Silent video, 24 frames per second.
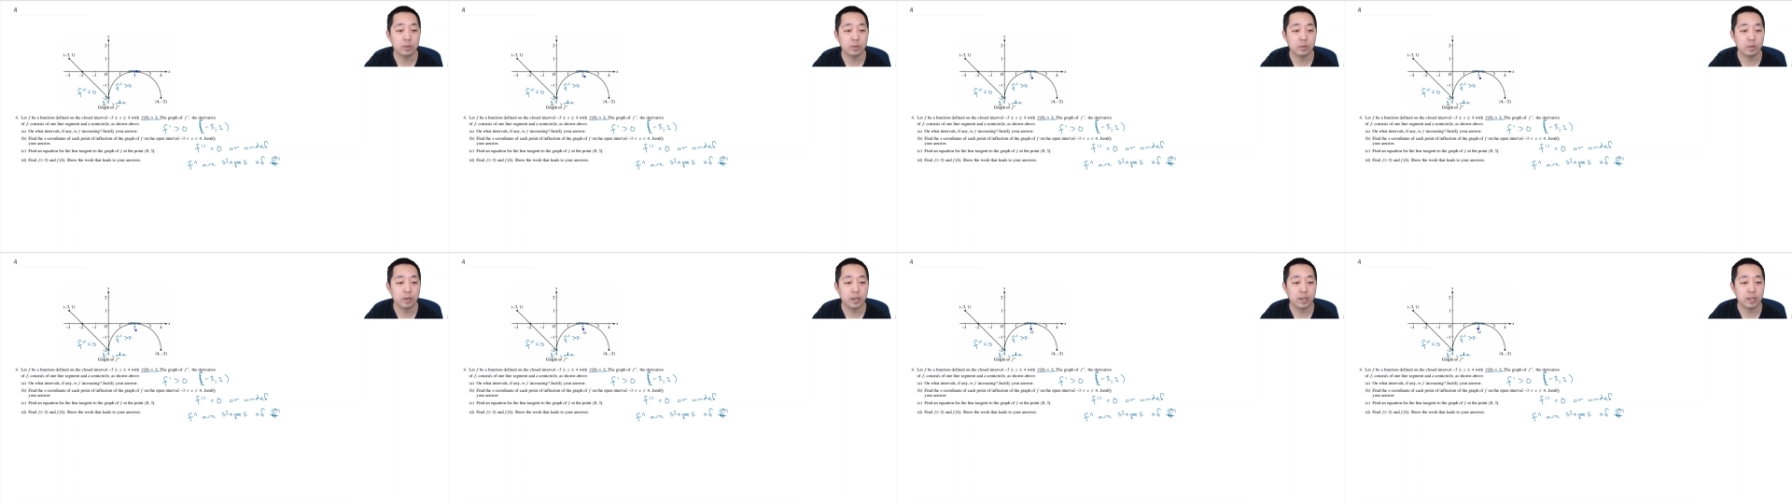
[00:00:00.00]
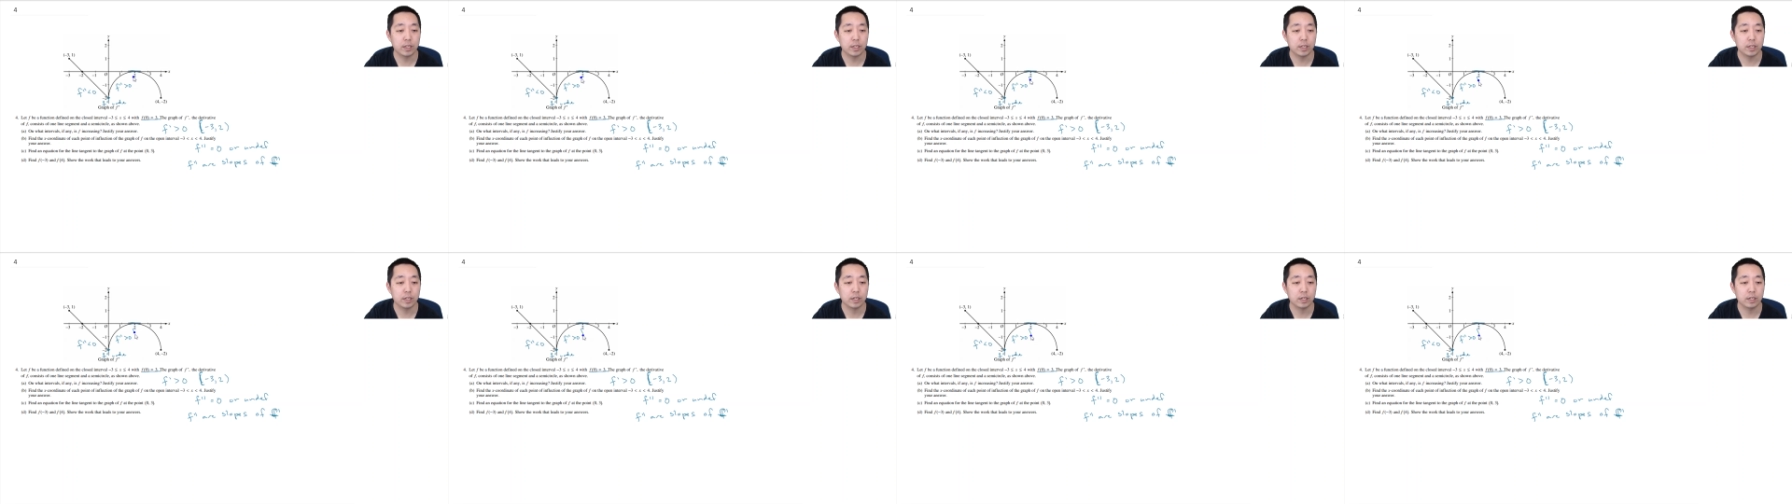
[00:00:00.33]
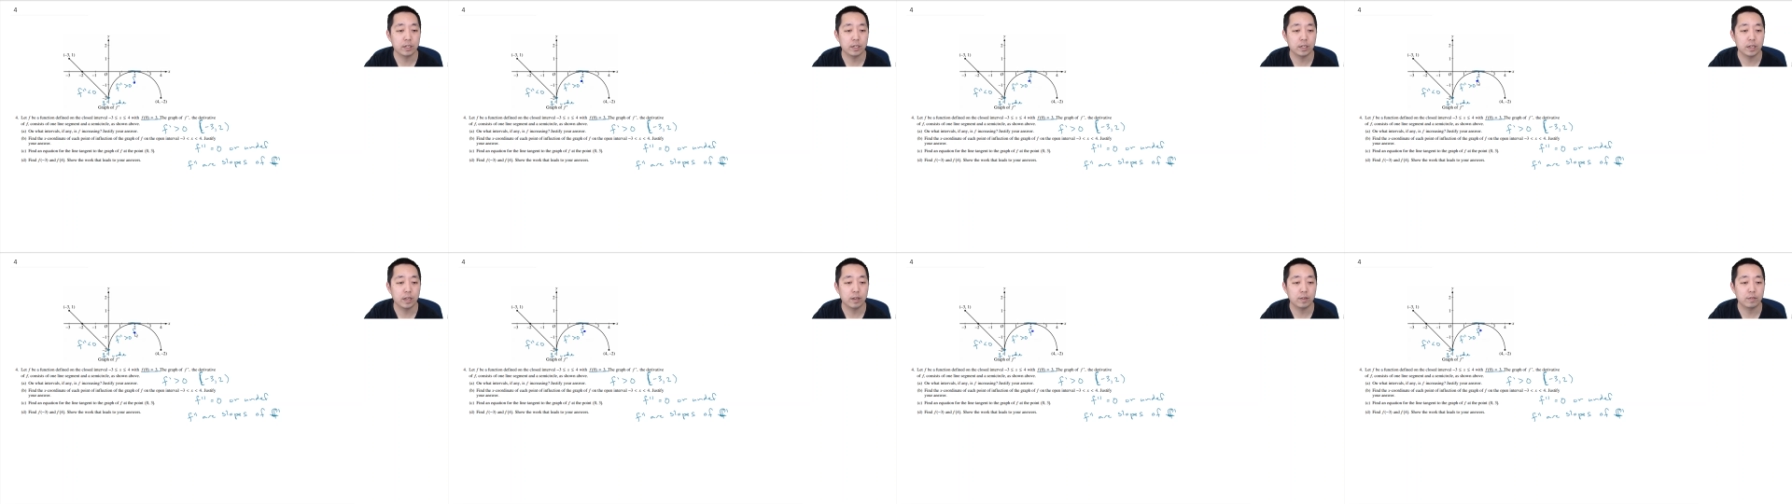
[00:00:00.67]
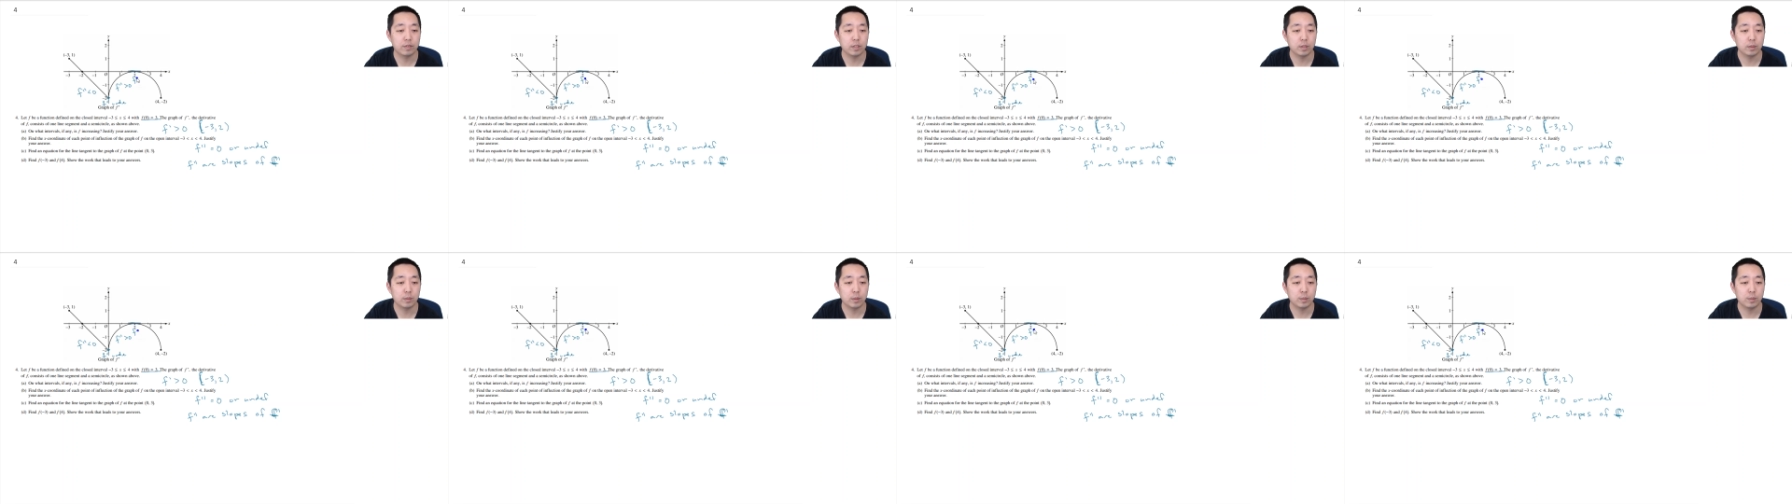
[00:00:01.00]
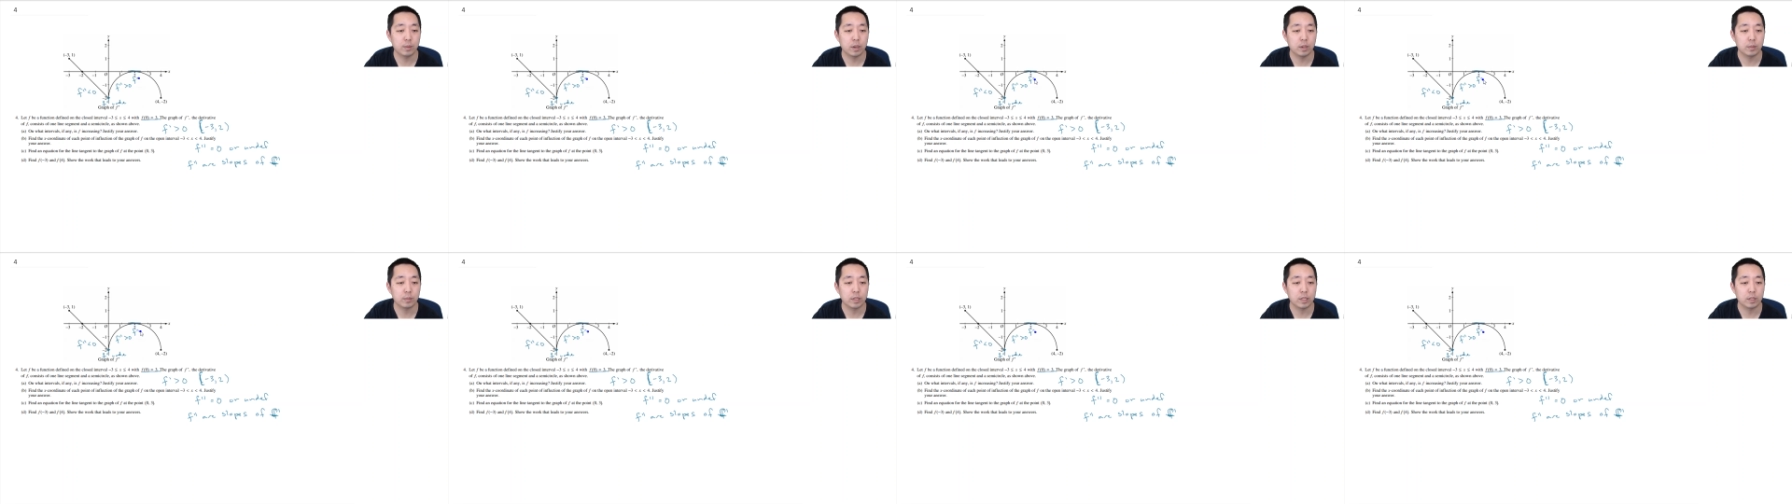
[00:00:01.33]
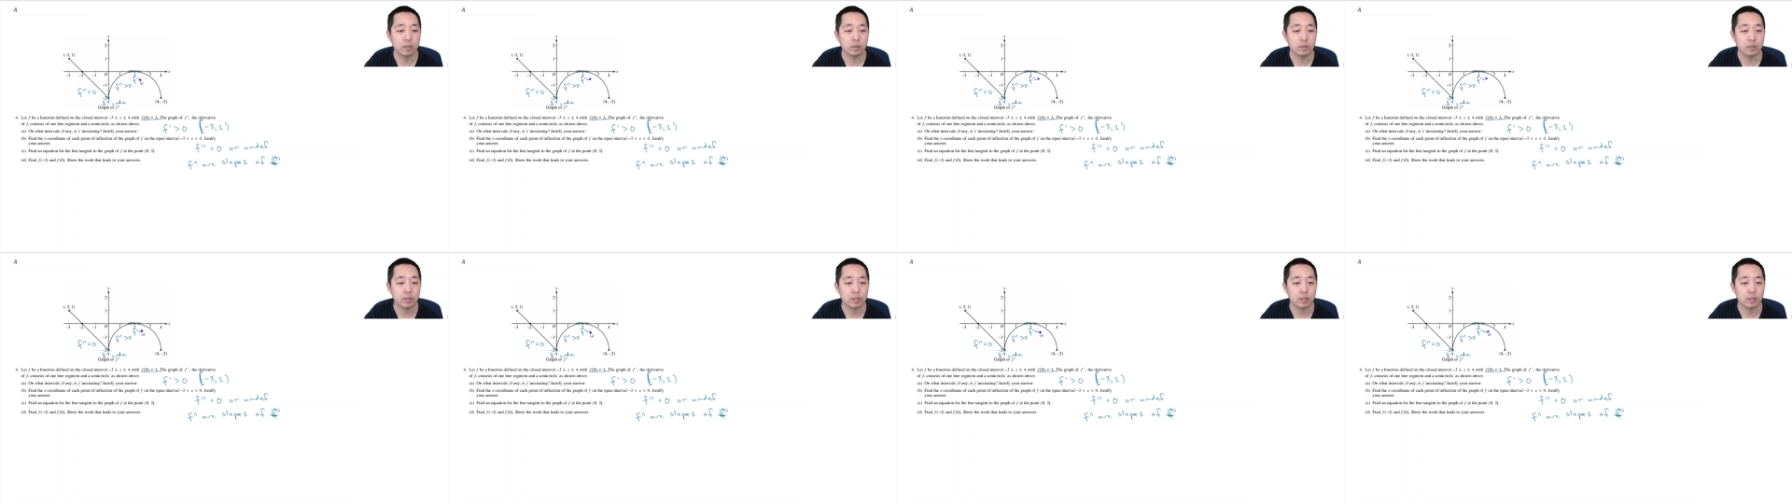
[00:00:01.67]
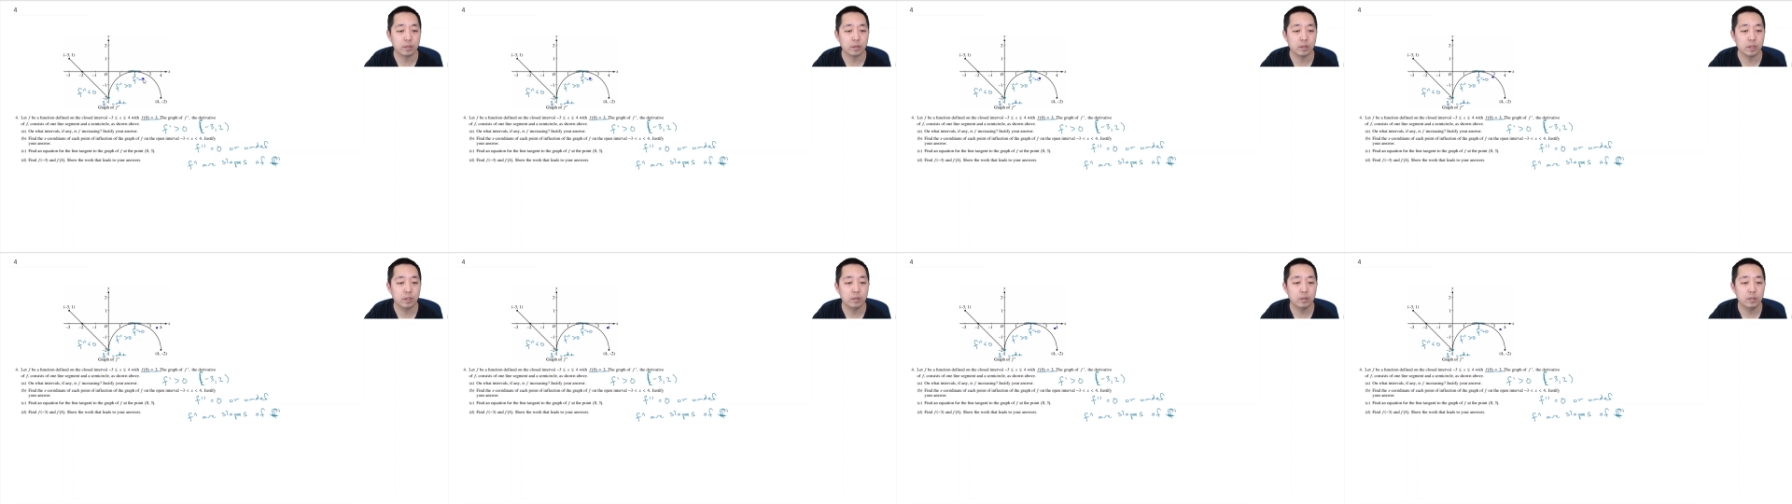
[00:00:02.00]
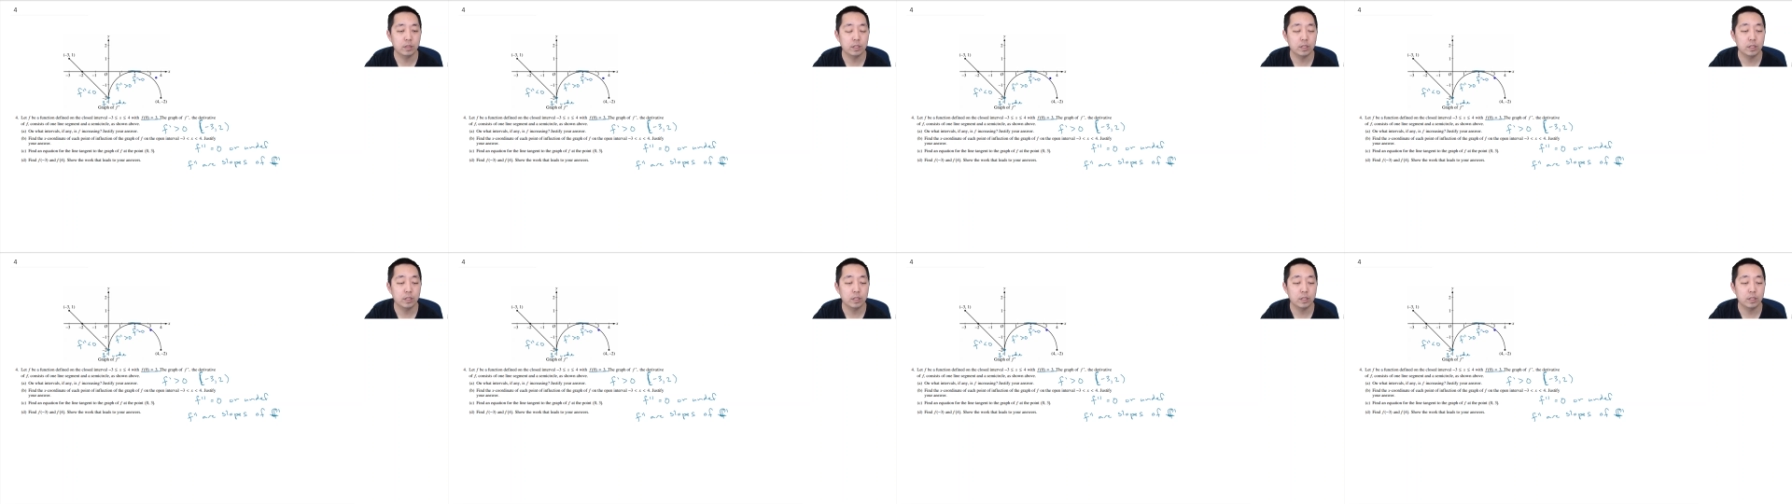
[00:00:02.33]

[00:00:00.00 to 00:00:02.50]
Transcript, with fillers: right here, f double prime equals zero.